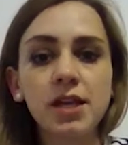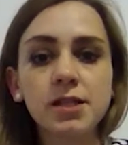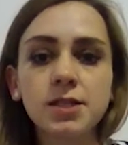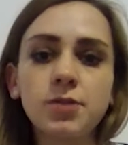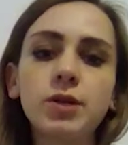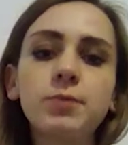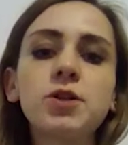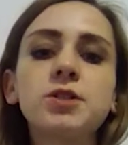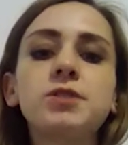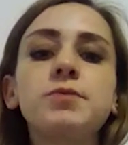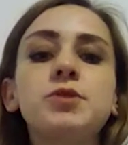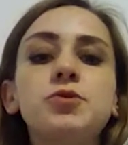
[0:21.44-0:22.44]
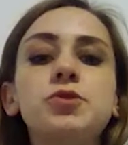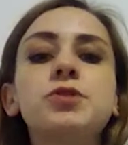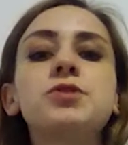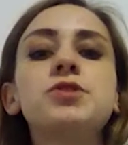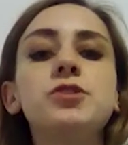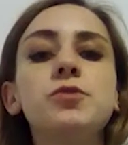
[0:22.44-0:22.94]
So what I'm going to be
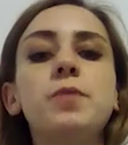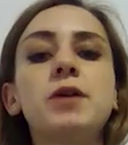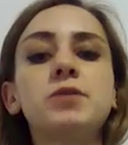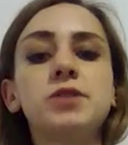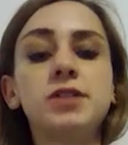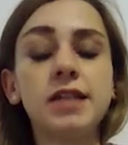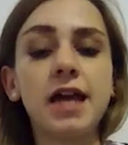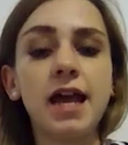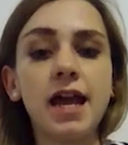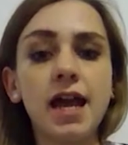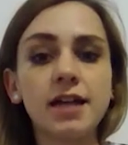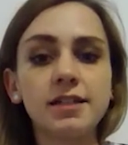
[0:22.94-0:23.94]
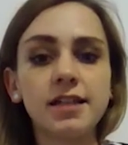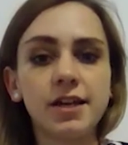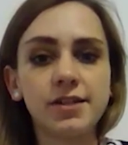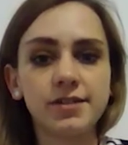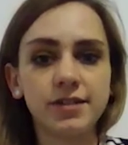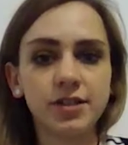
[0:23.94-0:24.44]
talking to you about today, and that
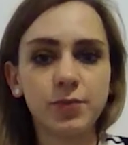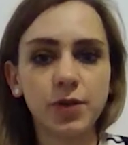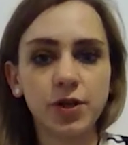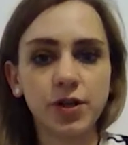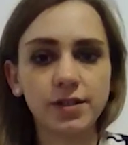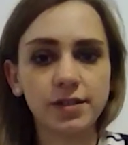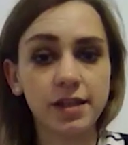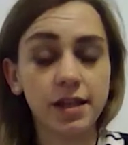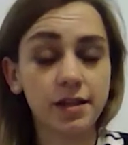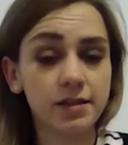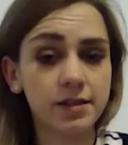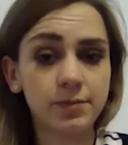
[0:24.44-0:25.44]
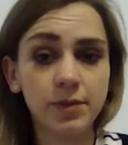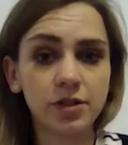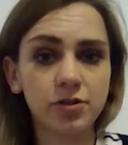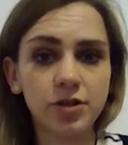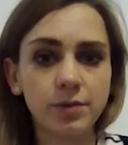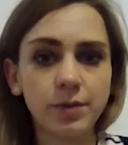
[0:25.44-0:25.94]
is an experience that's been
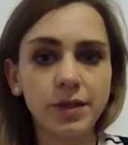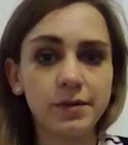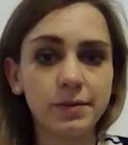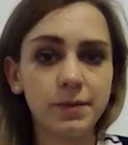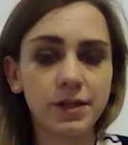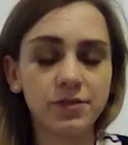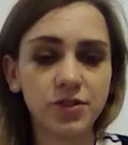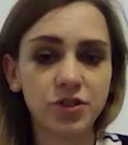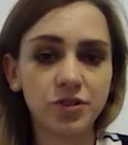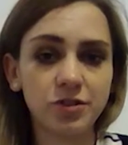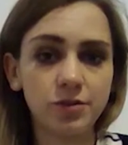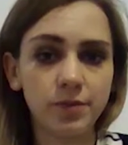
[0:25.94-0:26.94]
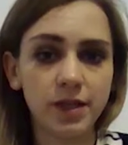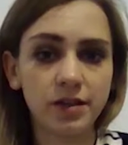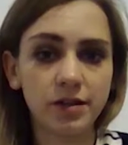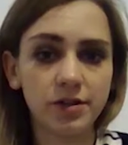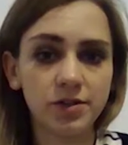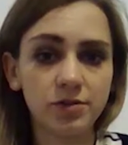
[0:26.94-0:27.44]
incredibly beneficial to me in the
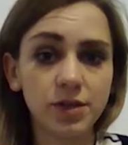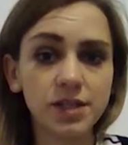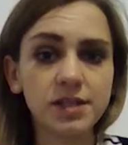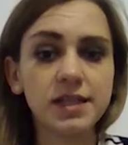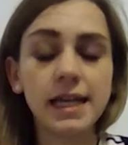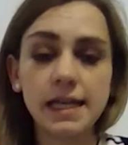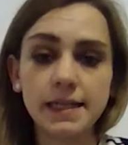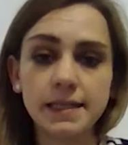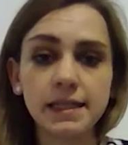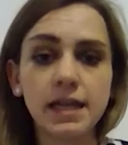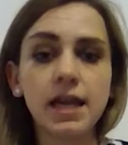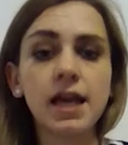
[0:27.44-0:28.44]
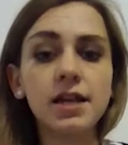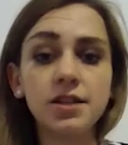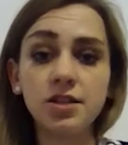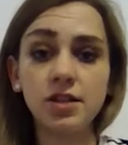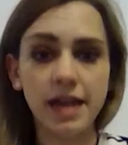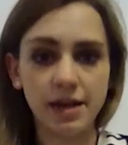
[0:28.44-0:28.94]
last weeks, is
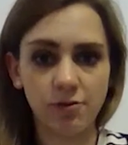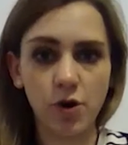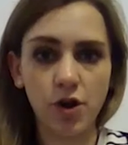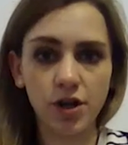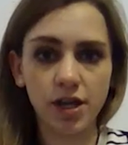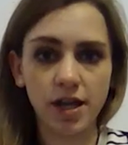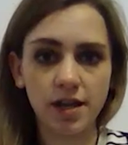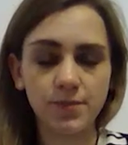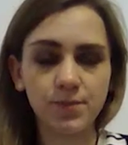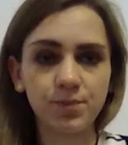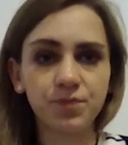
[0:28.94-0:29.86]
networking.